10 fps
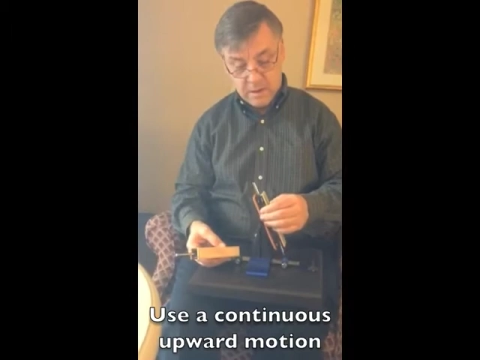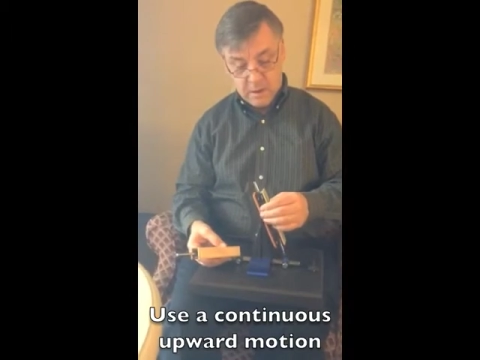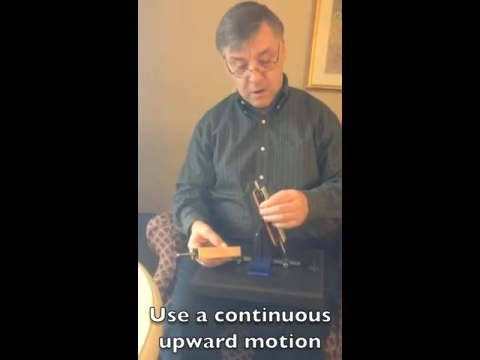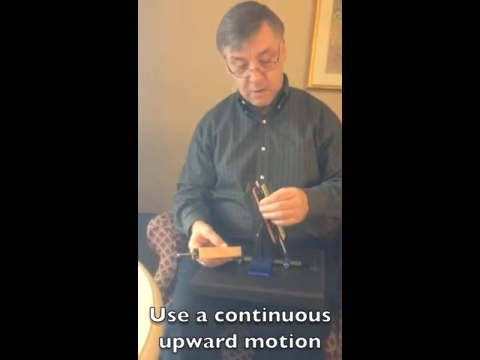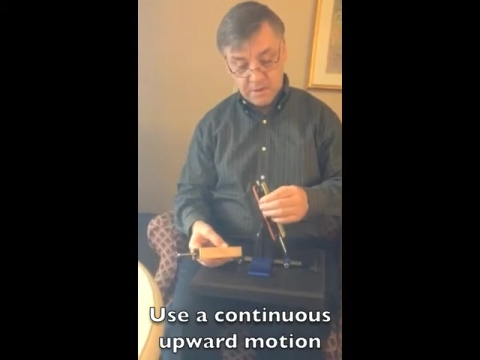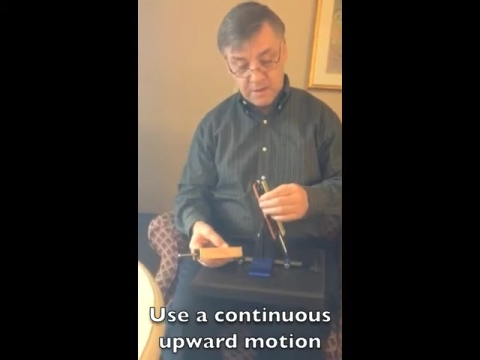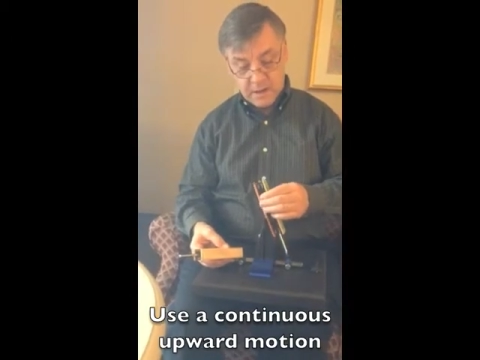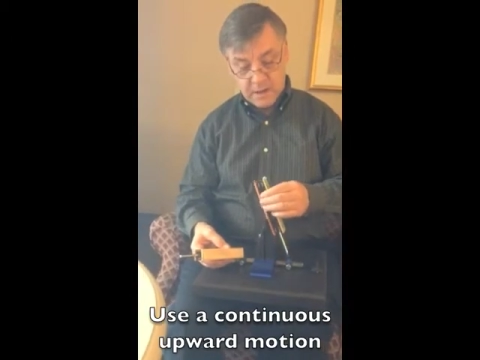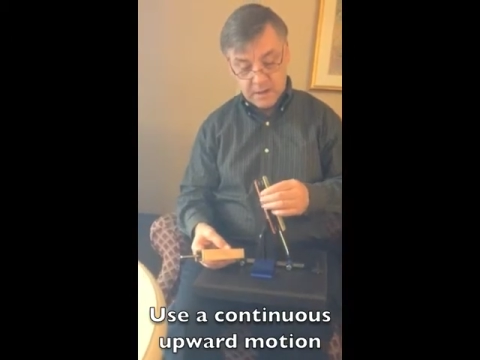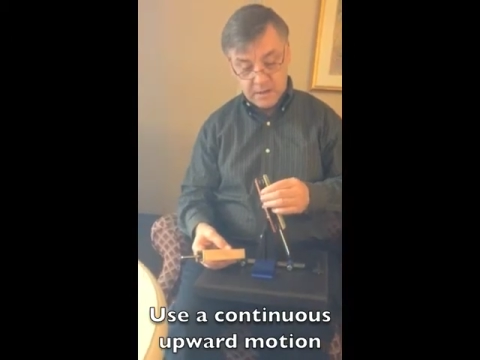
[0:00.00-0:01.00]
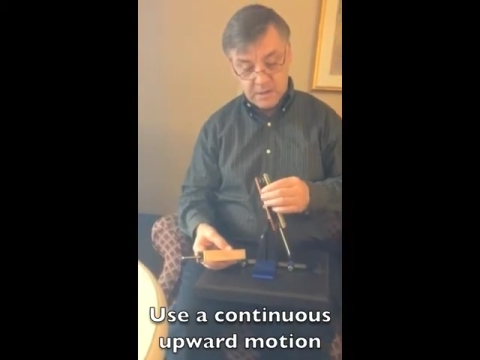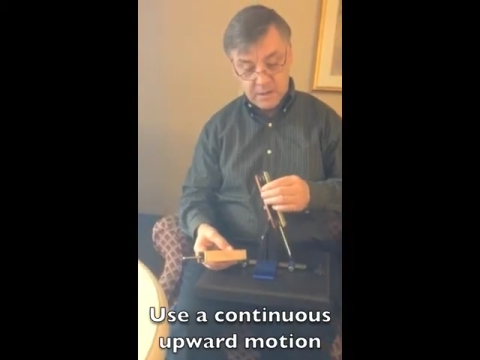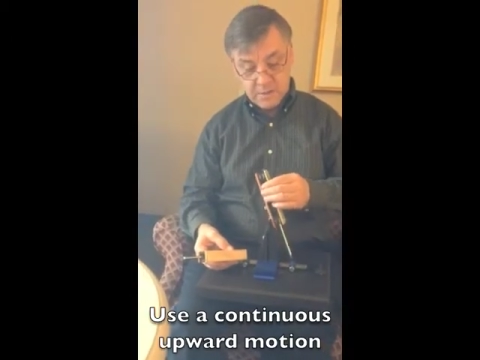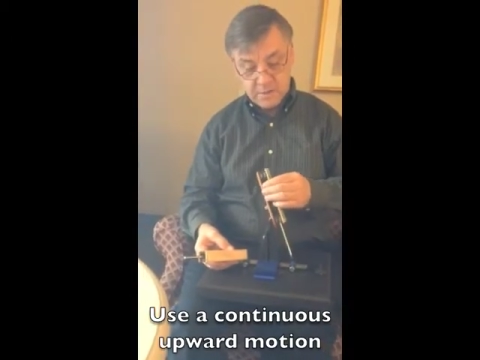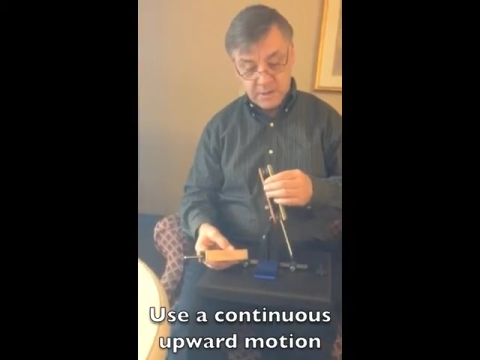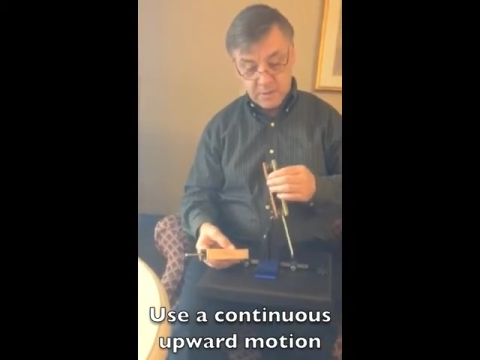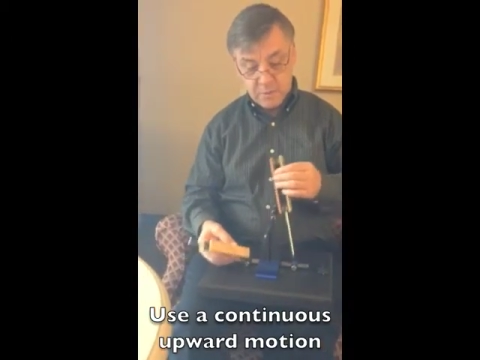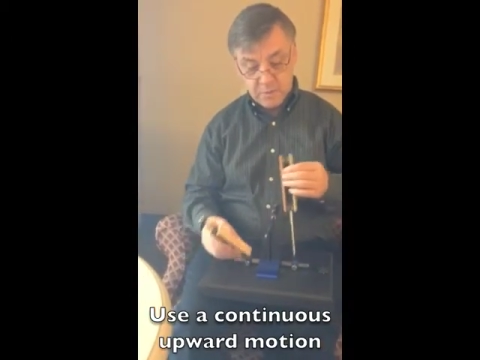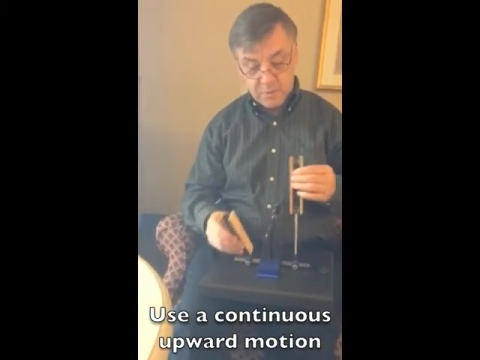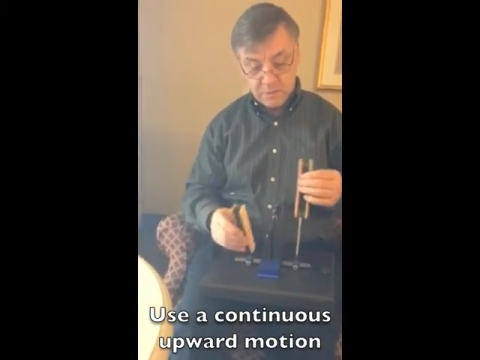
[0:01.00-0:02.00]
always in a continuous
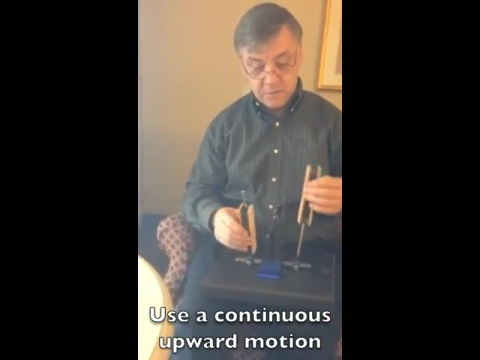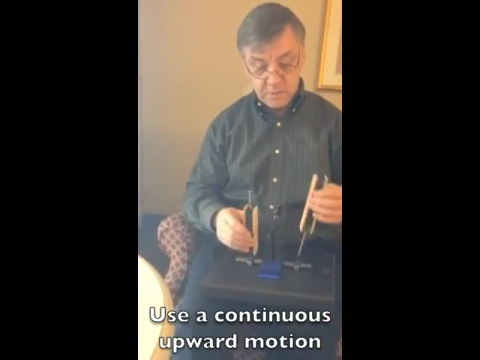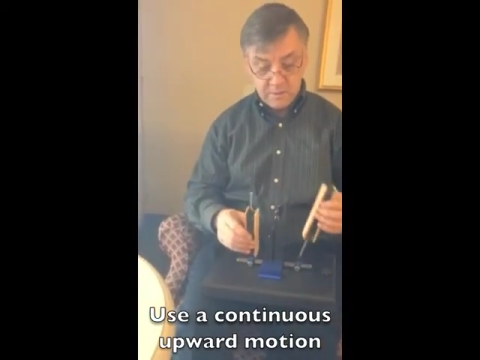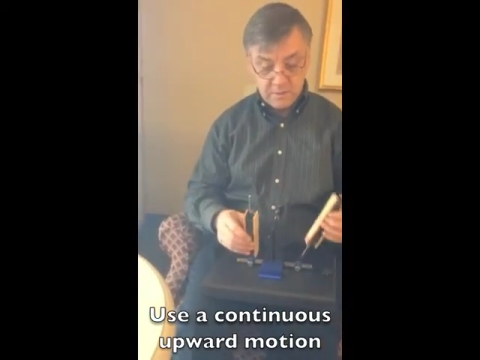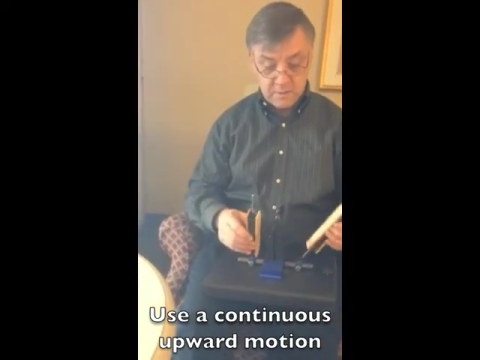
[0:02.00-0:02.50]
upward motion,